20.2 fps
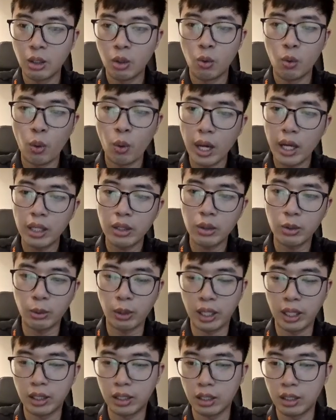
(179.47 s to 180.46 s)
where to
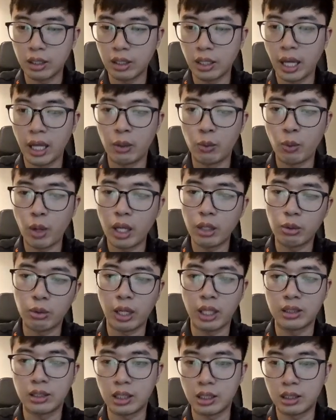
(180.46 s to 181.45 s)
enter and where to
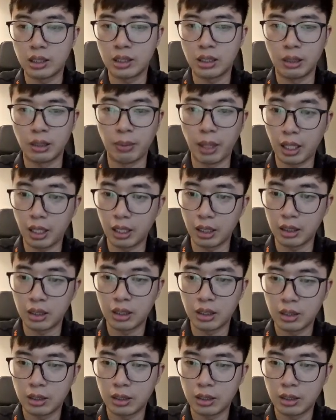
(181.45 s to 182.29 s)
exit the market.